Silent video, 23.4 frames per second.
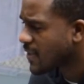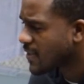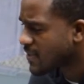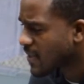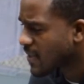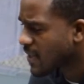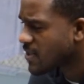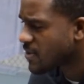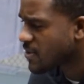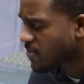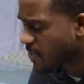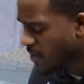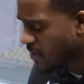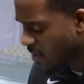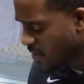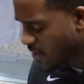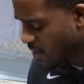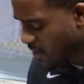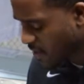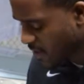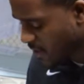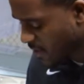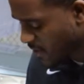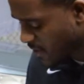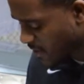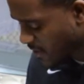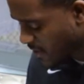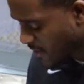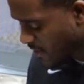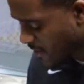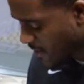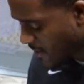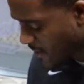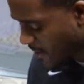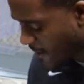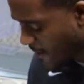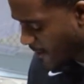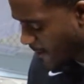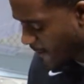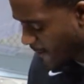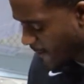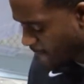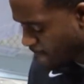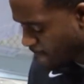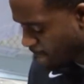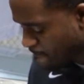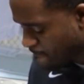It sounds pretty good.
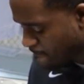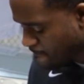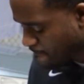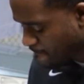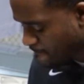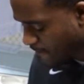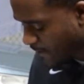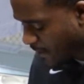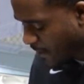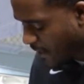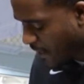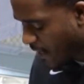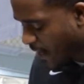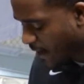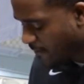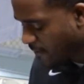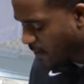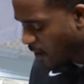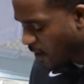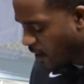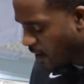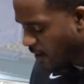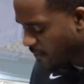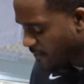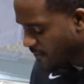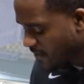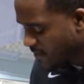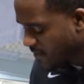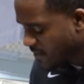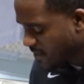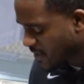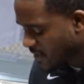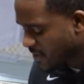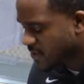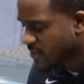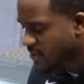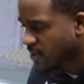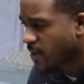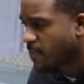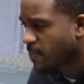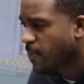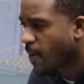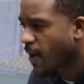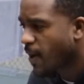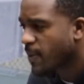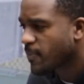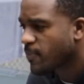I have a RV6 J
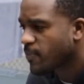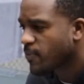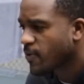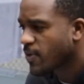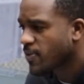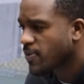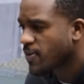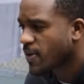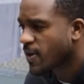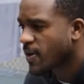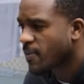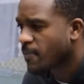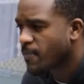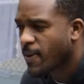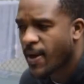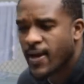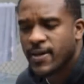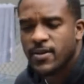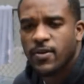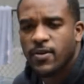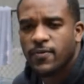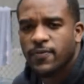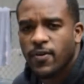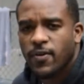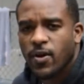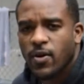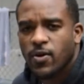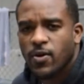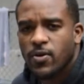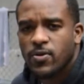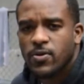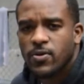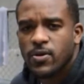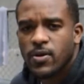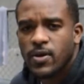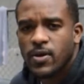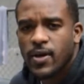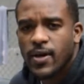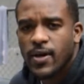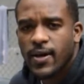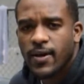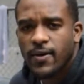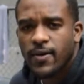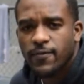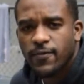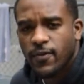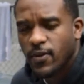pipe with a MagnaFlow,
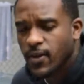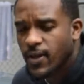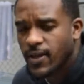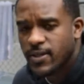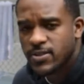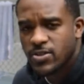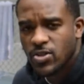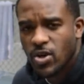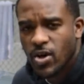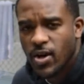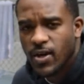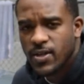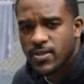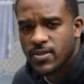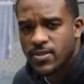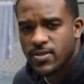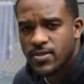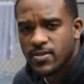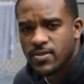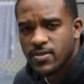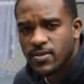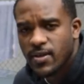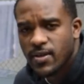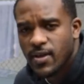full exhaust,